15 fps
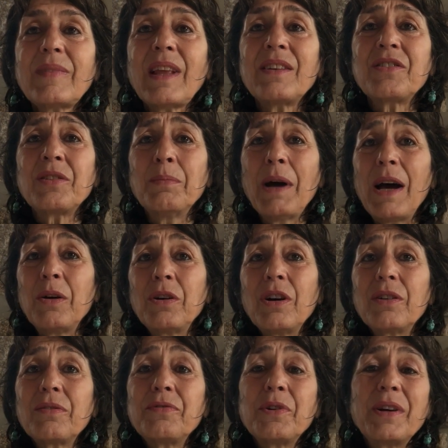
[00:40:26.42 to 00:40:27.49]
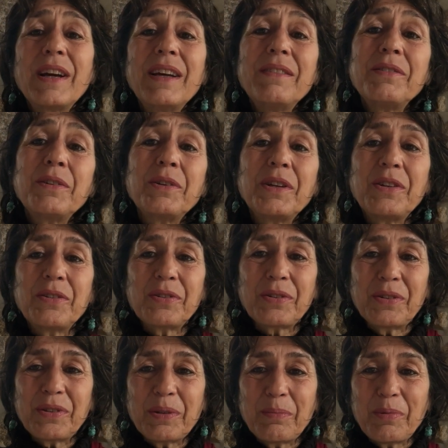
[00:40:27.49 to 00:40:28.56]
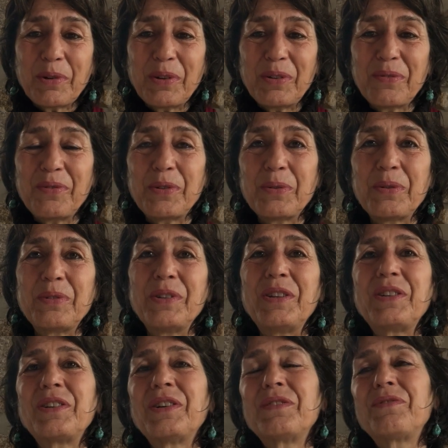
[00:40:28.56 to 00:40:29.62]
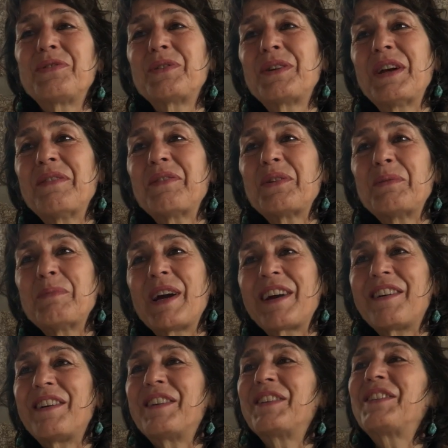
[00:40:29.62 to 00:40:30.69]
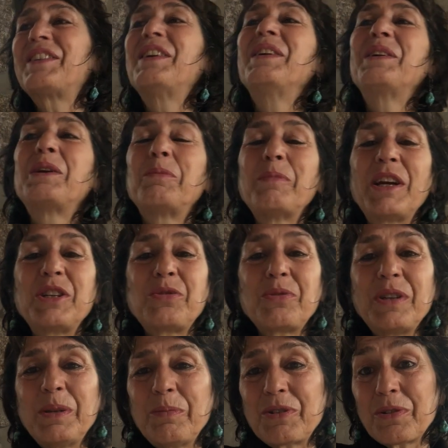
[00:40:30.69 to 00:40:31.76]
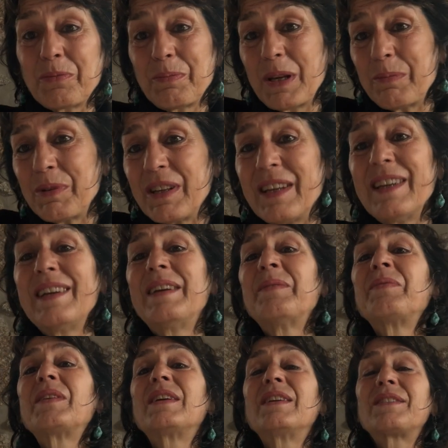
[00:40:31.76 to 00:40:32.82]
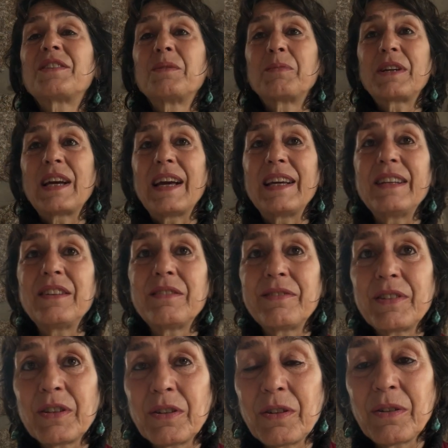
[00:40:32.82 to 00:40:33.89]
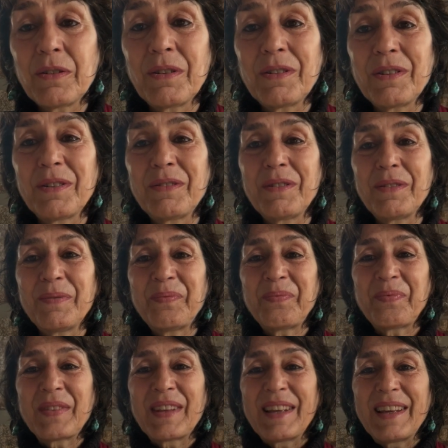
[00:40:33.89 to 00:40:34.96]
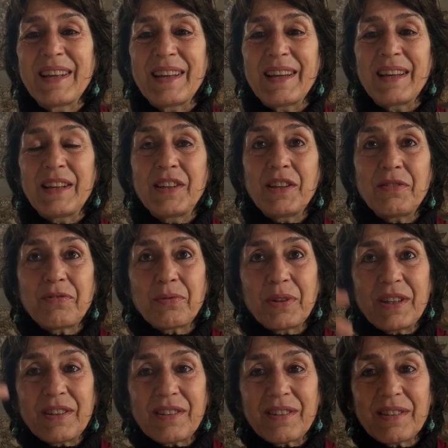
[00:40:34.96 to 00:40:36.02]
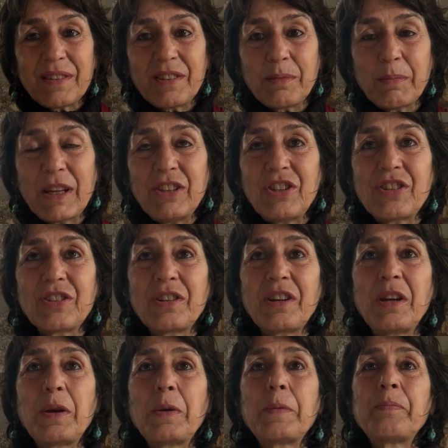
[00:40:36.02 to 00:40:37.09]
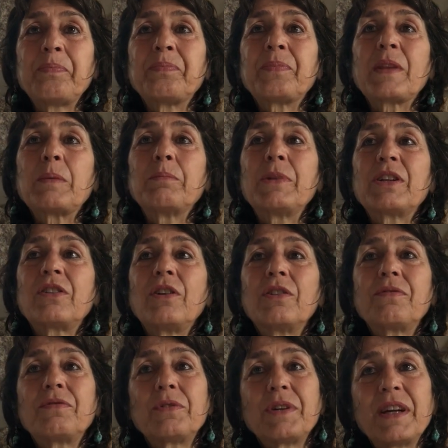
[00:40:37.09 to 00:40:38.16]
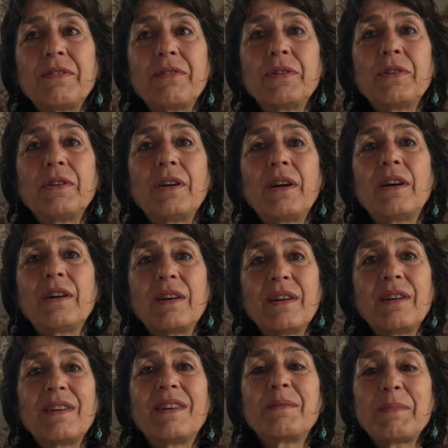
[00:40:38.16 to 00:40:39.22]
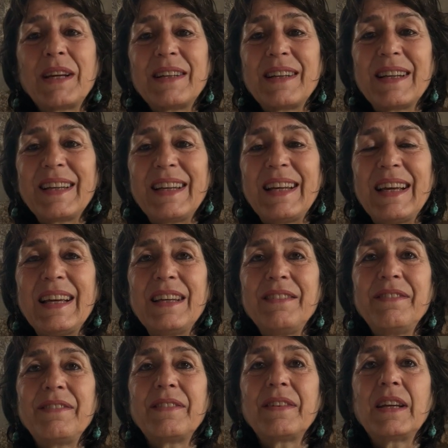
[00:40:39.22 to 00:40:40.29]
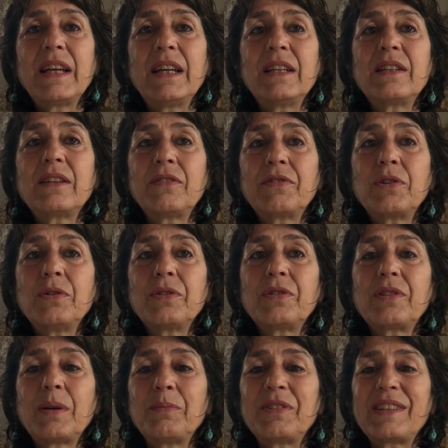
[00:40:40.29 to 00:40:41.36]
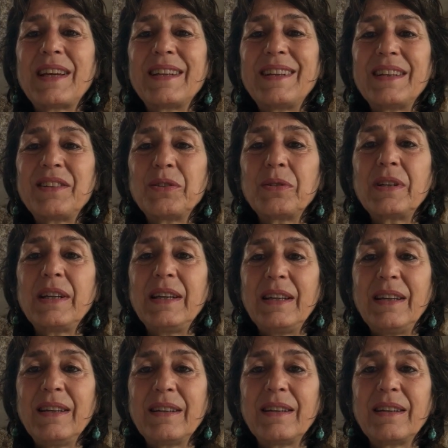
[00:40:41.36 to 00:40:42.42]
Somehow gone forever in a certain point of view. Not gone forever in my heart, in my dreams, or maybe in some kind of a different dimension. But gone forever on my daily life. And of course, I'm sad. That's okay.